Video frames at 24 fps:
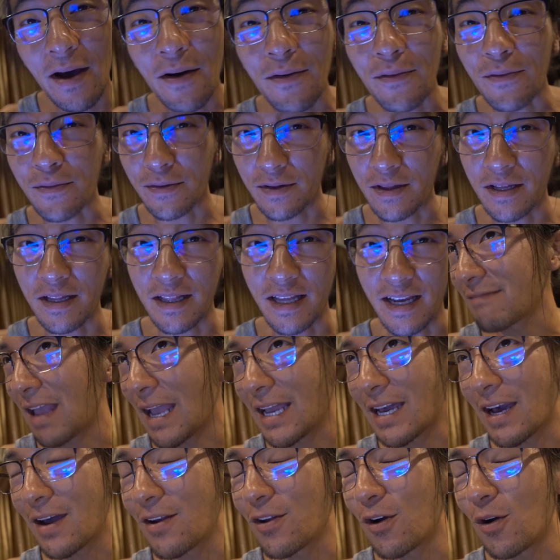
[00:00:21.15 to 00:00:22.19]
out really late.
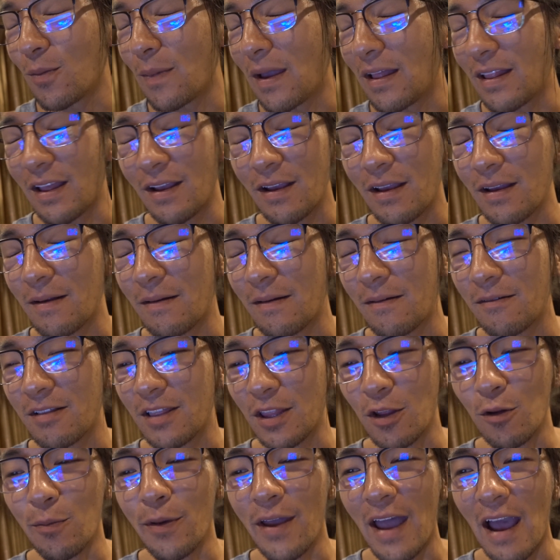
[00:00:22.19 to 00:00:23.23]
I got home at like a
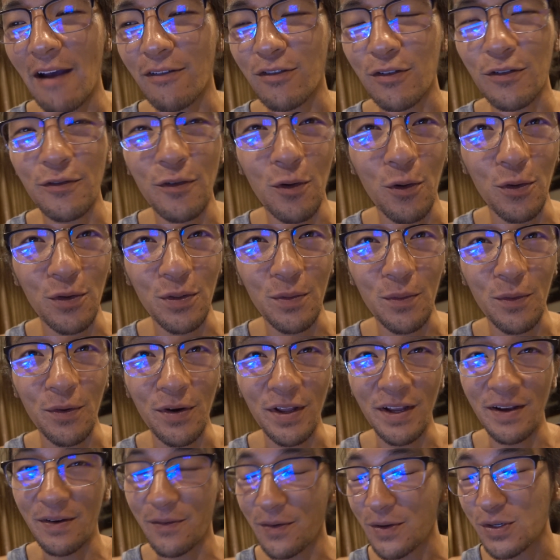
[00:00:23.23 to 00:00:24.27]
little bit after four in the
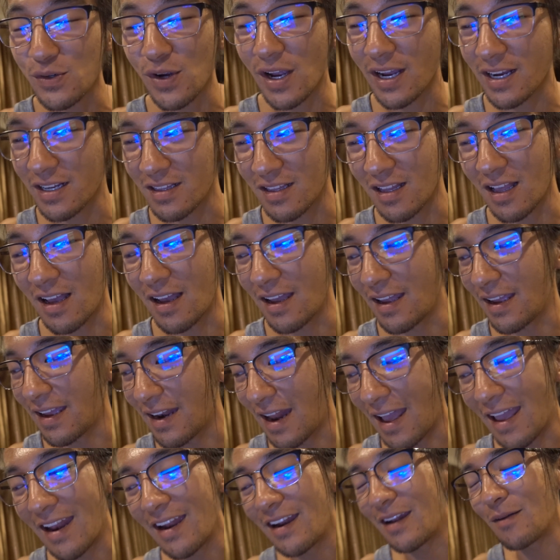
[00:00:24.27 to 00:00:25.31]
morning. We drank a lot,
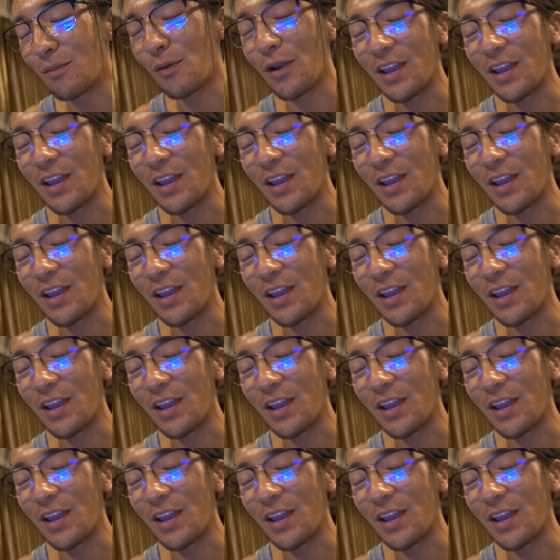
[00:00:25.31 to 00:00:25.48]
and I ended up